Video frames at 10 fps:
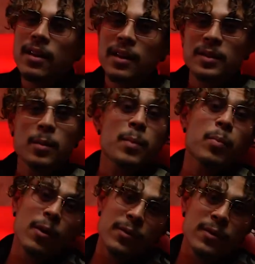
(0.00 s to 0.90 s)
It's gonna be
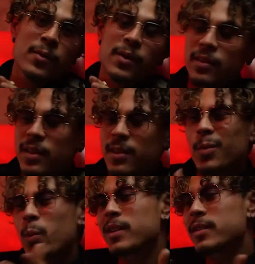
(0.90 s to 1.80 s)
perfect for the
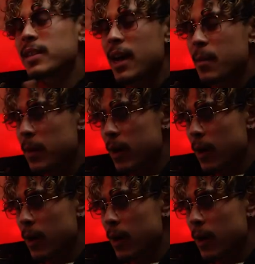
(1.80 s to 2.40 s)
winter time.